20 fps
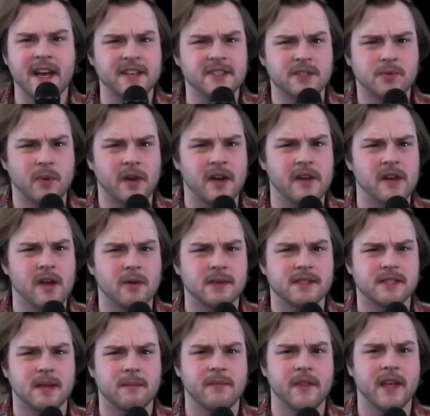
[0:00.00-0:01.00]
I just want to note
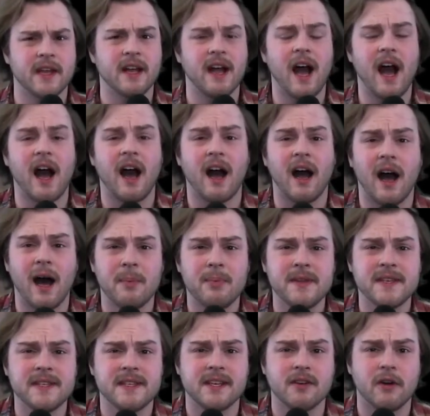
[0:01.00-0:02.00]
something. Up
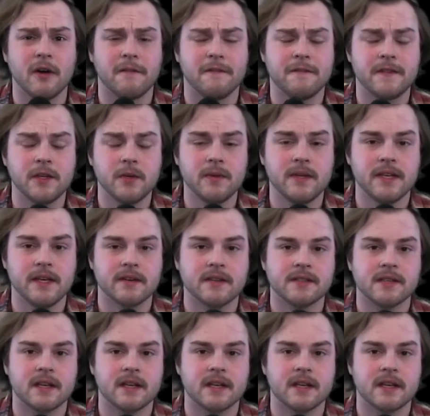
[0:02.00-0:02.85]
until a few years